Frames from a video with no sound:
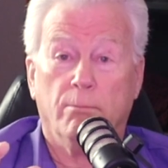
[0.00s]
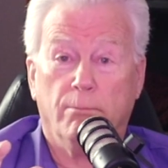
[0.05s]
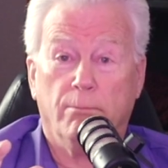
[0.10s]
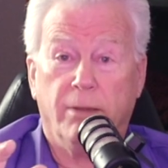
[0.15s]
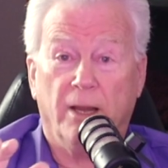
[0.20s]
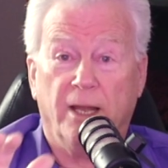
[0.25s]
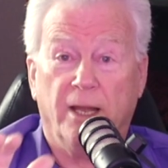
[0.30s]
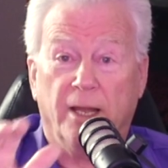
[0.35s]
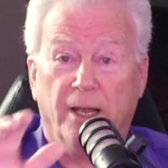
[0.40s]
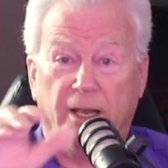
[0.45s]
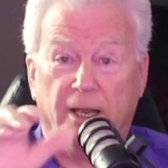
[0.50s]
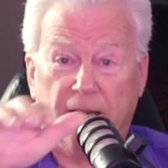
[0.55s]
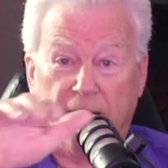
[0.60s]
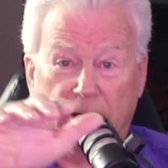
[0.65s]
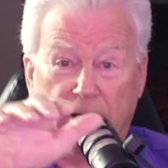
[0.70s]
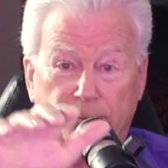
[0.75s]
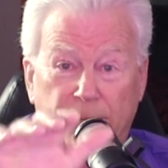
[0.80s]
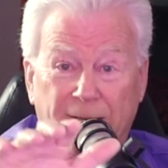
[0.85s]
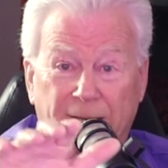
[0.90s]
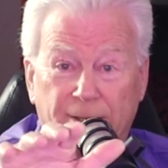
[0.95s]

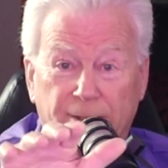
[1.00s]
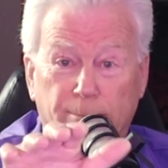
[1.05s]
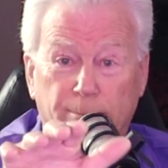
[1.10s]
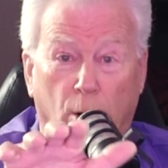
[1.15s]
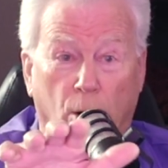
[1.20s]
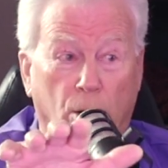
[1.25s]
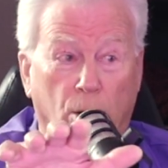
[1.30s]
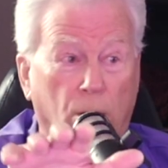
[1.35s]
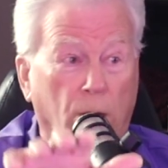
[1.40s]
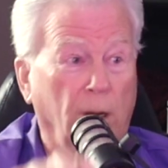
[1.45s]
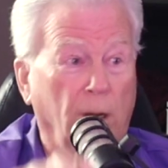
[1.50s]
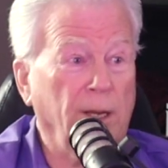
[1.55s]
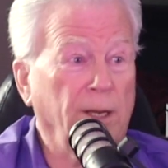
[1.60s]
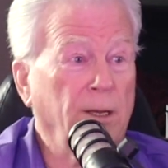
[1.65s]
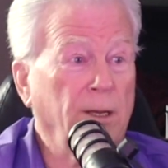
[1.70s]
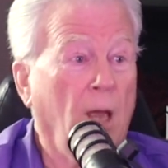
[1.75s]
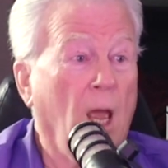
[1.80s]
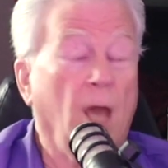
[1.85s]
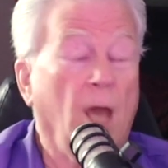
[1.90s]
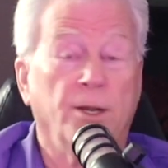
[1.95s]
baby boy.
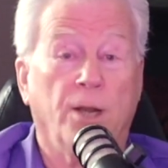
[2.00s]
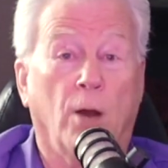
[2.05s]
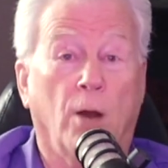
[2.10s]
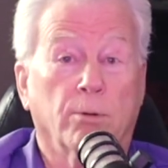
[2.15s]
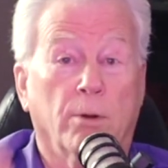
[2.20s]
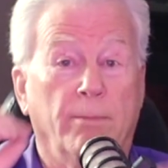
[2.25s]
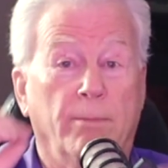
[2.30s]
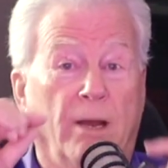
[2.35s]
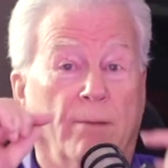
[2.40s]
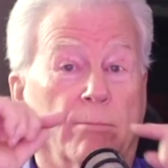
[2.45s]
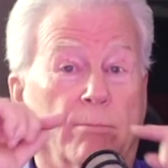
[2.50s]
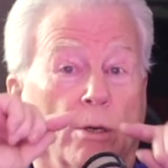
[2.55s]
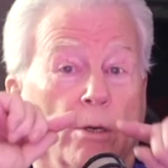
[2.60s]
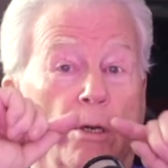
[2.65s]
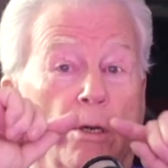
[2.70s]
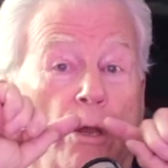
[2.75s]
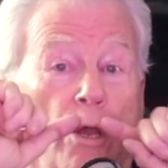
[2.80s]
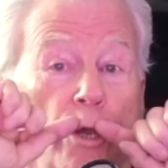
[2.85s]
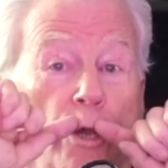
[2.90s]
Now remember,